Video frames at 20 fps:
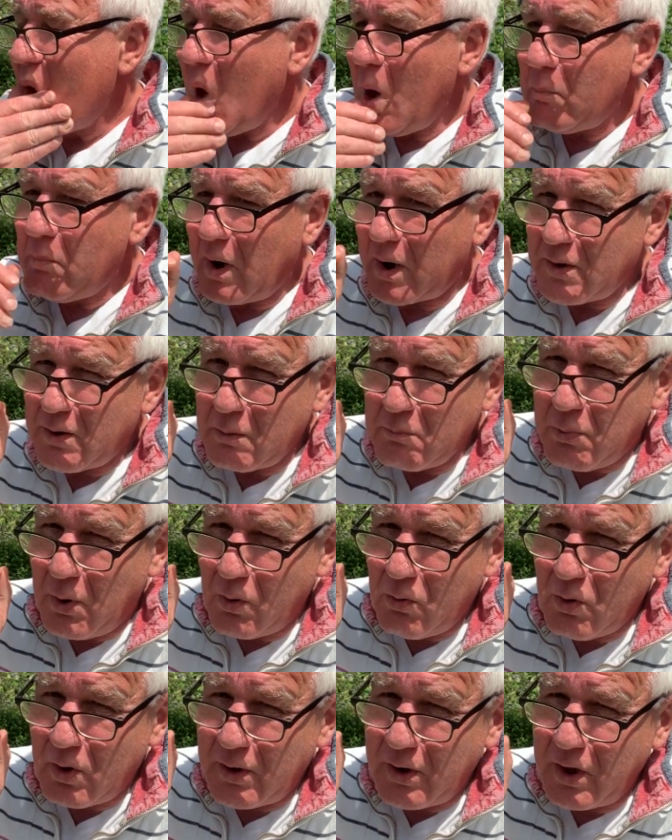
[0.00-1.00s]
But it's
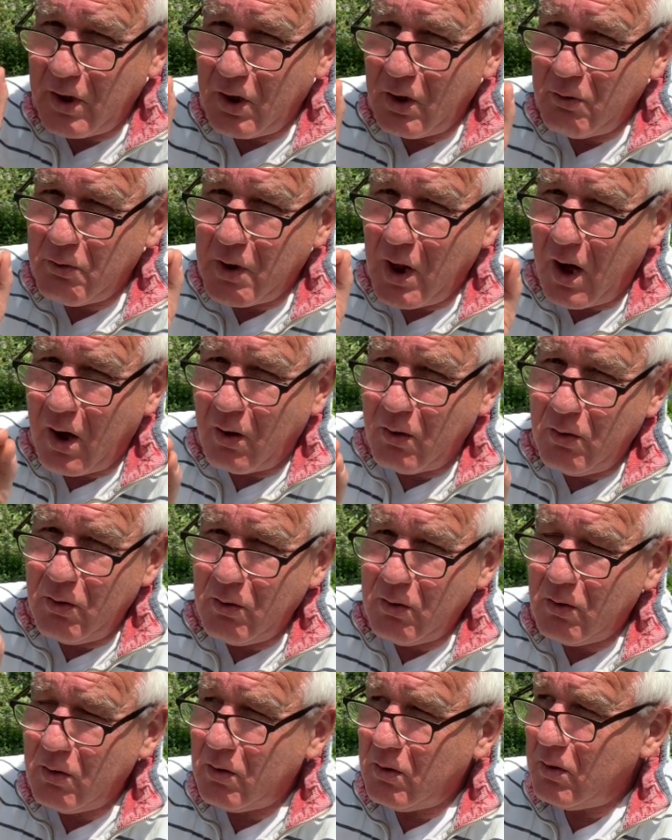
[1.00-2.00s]
important that you know
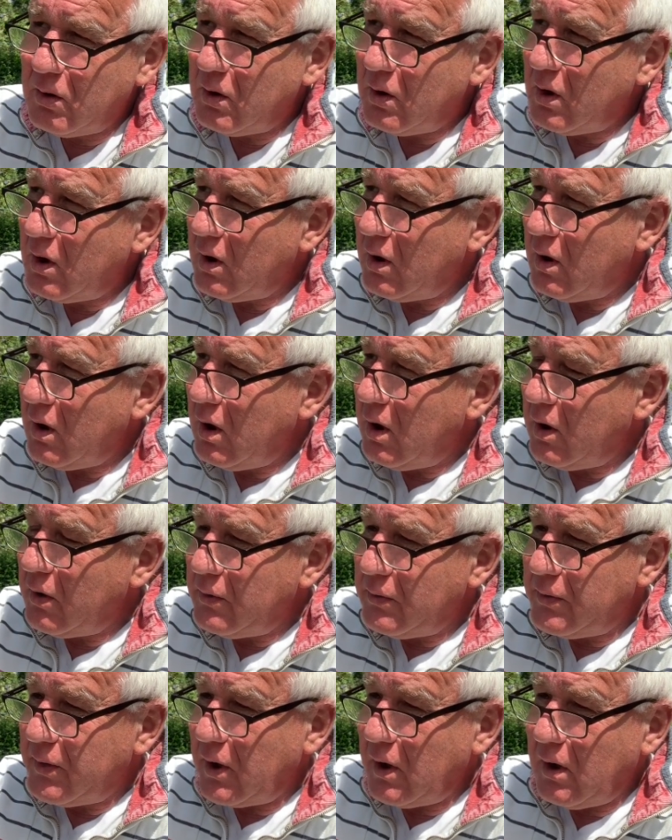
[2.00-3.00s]

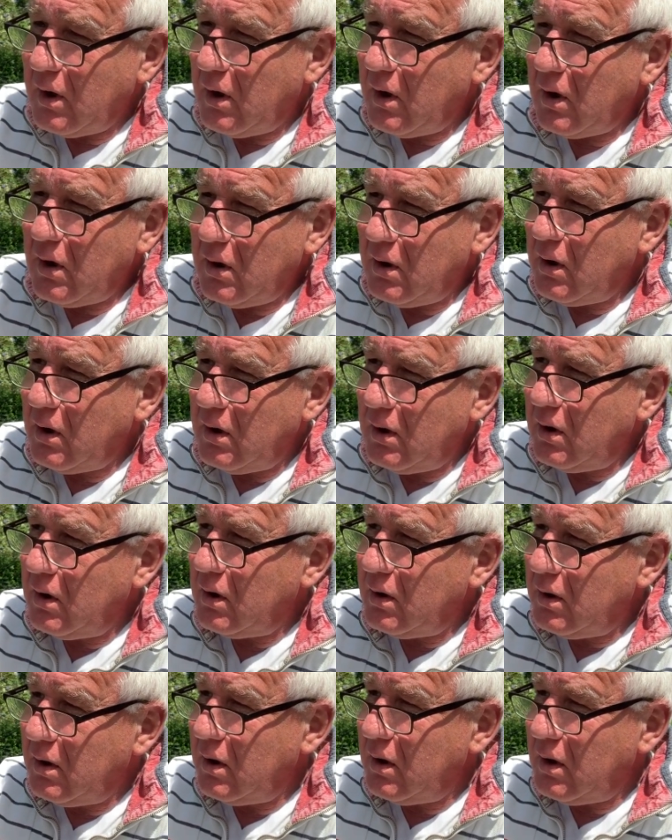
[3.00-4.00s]
that
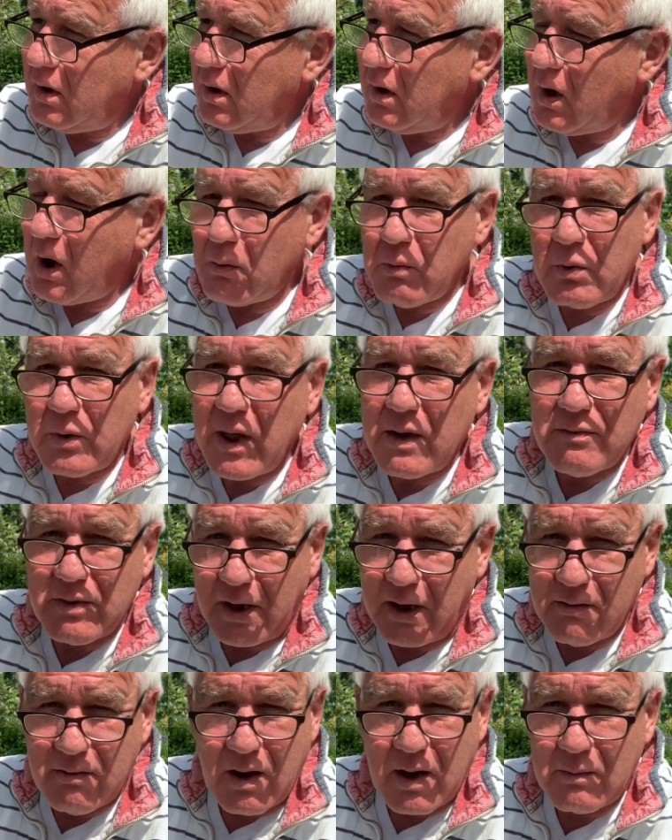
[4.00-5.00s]
I will never
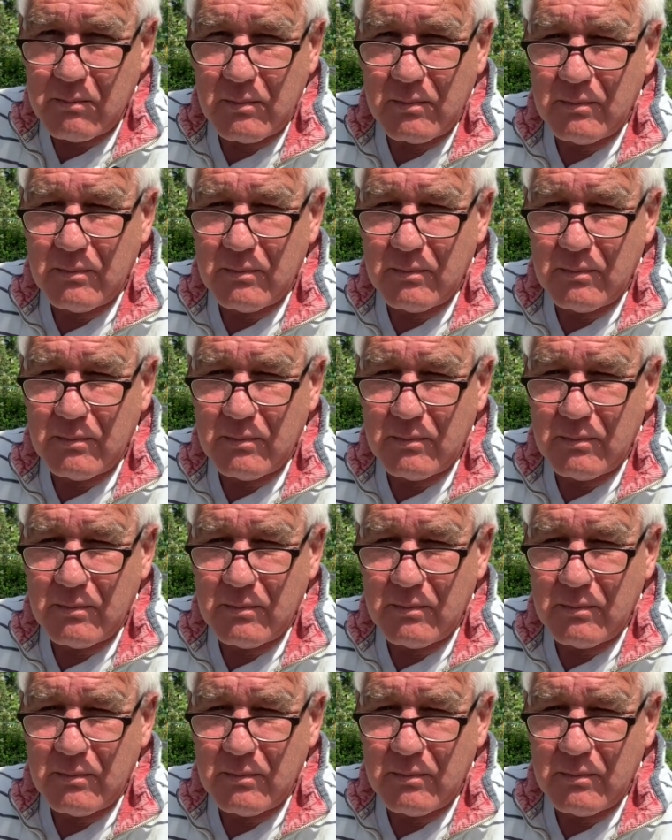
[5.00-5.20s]
give up.